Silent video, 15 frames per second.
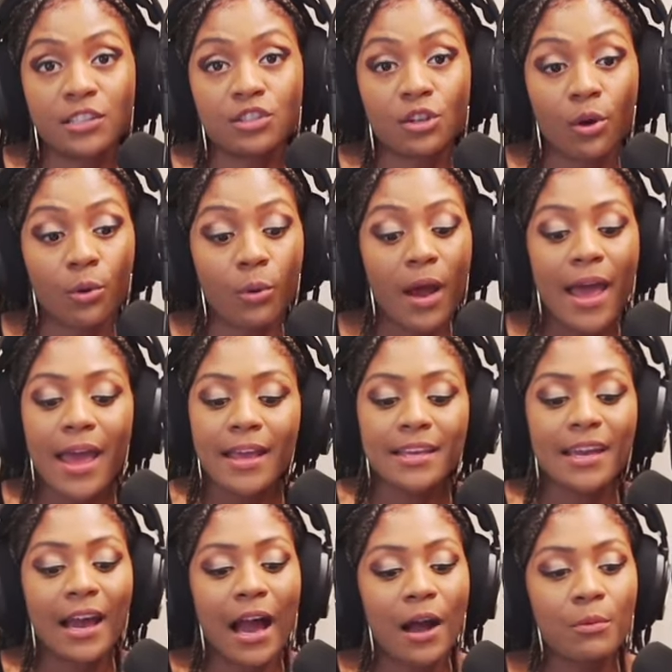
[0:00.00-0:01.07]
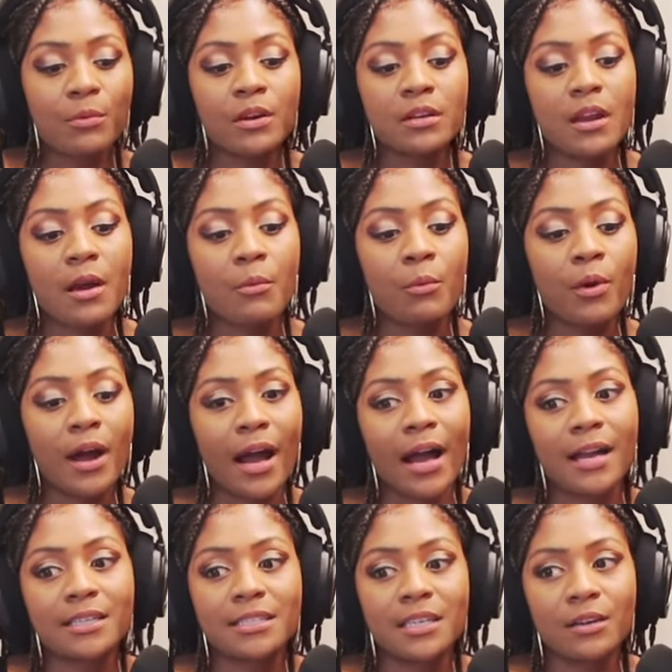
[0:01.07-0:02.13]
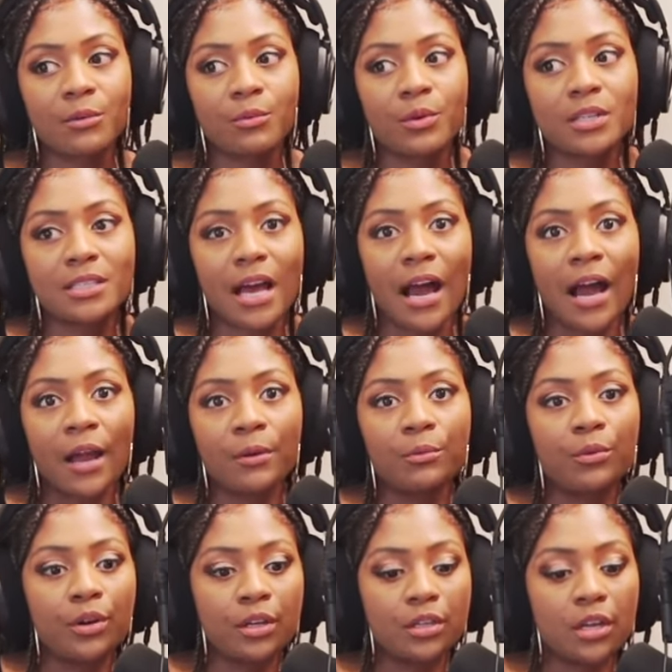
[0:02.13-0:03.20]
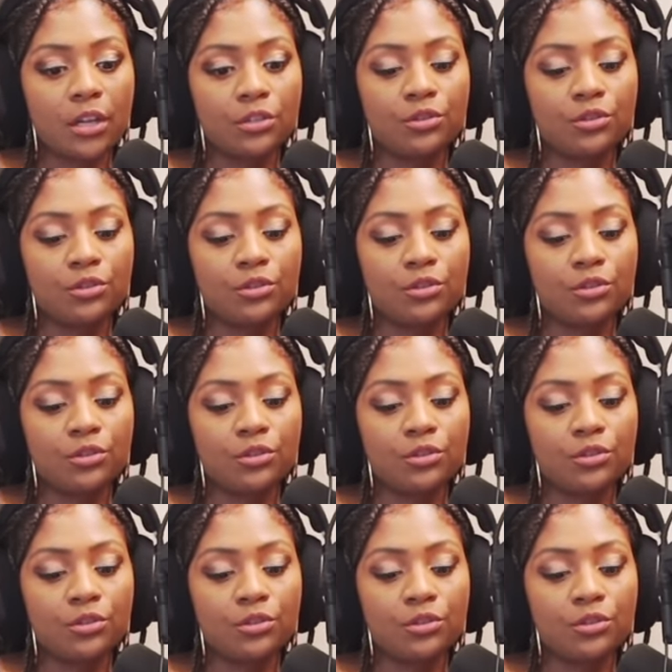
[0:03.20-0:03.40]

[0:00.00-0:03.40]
so yeah i would what i did was i would